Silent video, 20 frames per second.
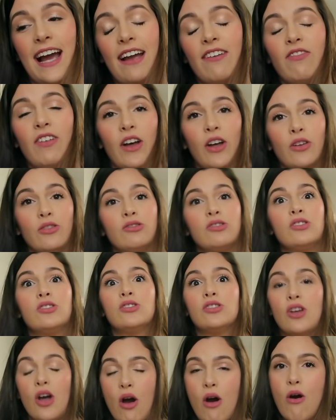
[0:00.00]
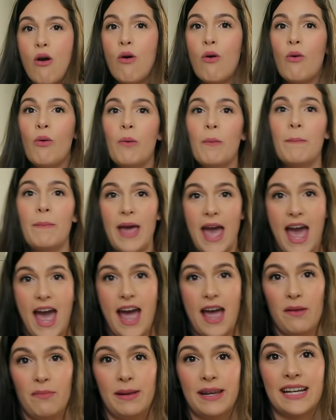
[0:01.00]
I felt so
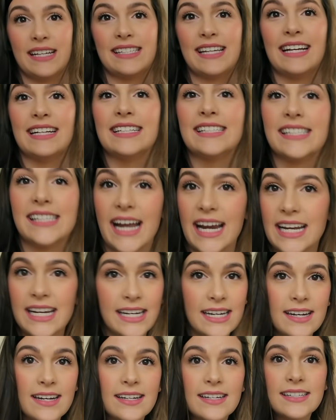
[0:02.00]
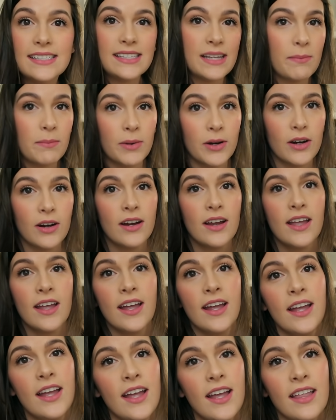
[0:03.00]
bad because I decided in December
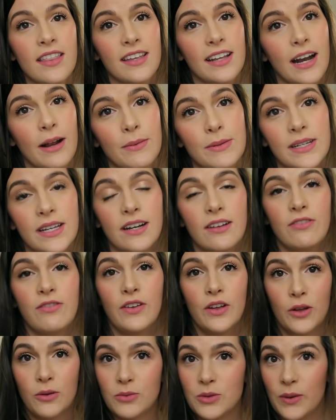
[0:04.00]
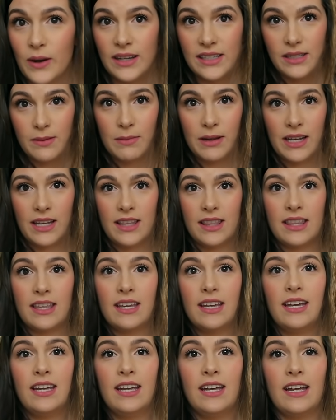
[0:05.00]
that I was gonna film twice a month,
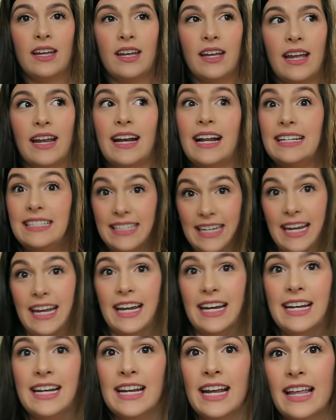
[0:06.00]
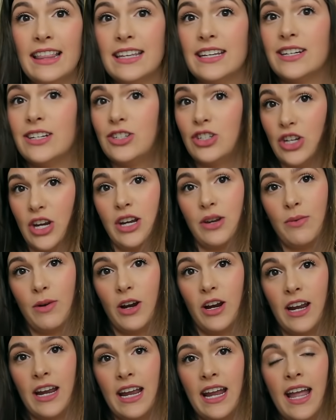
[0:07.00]
and I did, and then in
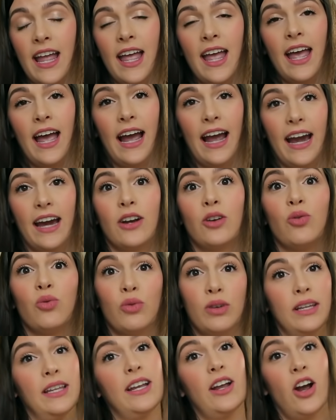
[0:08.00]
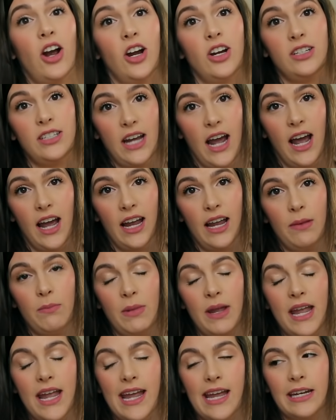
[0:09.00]
January I had a really hard
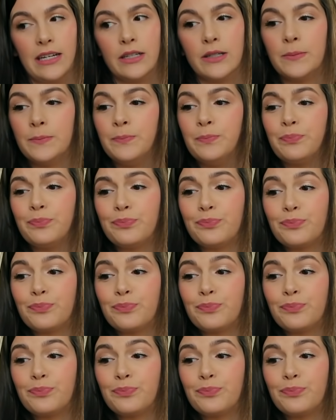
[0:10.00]
time, and